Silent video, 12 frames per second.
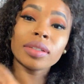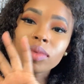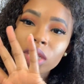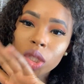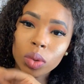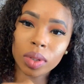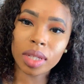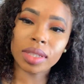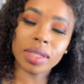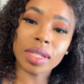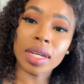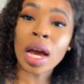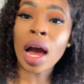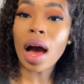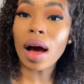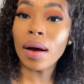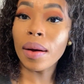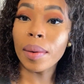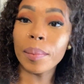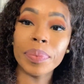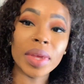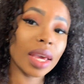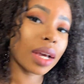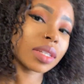Too easy.
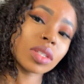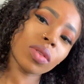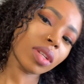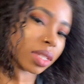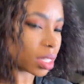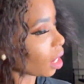Yeah, so this is